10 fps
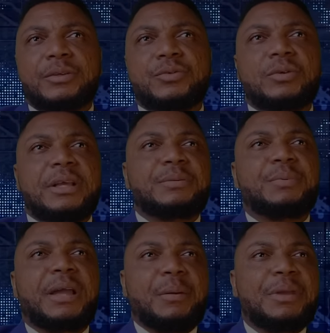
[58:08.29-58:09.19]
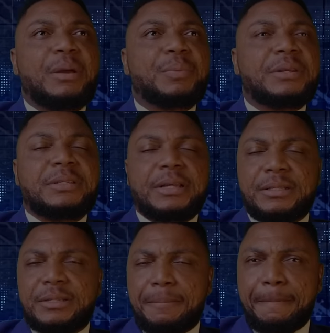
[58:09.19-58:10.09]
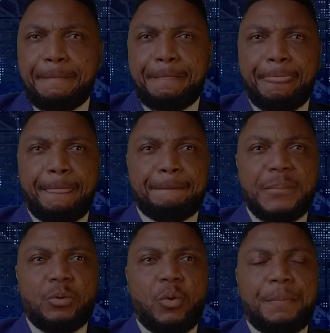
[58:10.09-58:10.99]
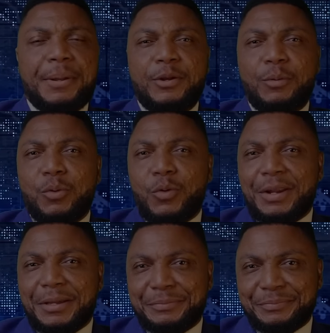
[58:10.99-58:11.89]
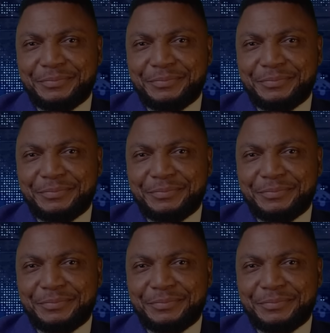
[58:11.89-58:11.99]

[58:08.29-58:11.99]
Julius becoming a president, it will open the border.